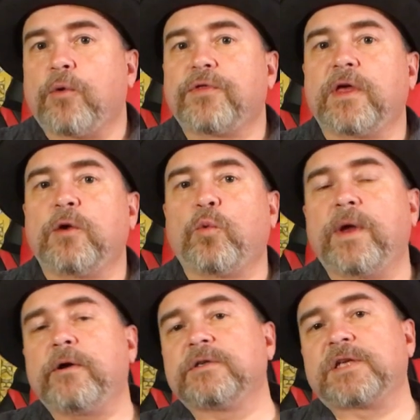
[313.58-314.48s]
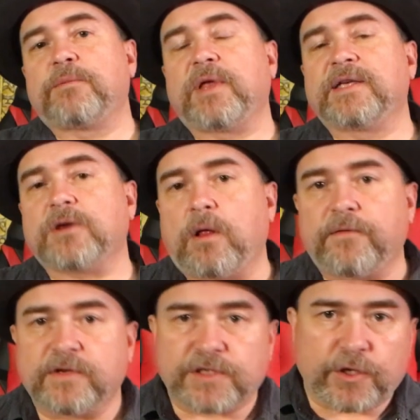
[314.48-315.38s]
the winner is going to place all
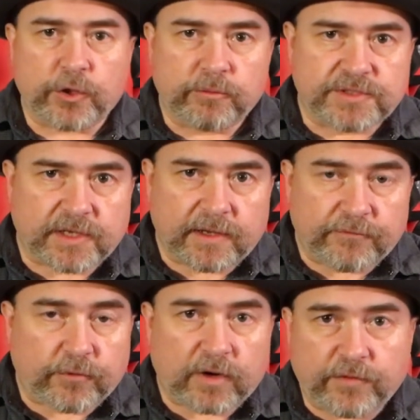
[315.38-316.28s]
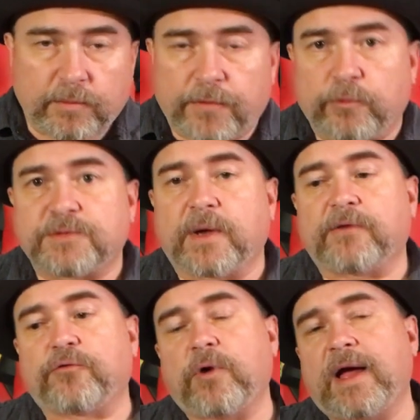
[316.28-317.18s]
of his cubes in front of him on the
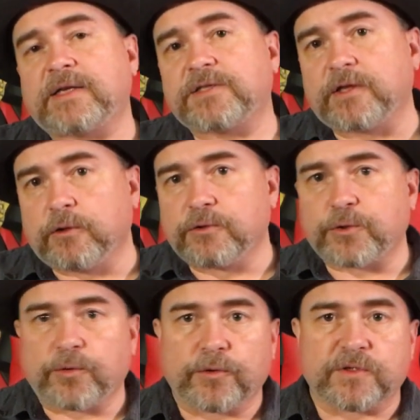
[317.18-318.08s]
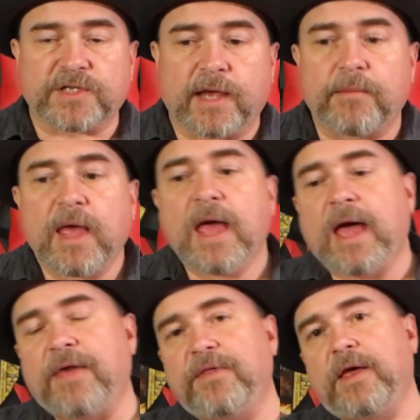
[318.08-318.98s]
respective tracks. The loser will do the same.
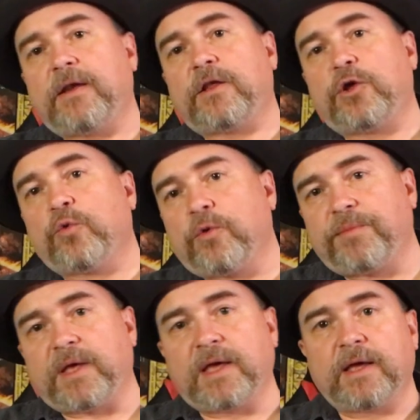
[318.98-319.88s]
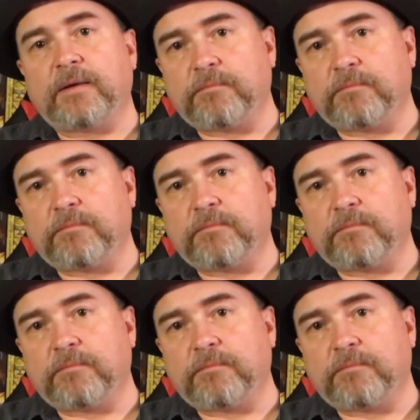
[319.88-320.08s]
And then you will begin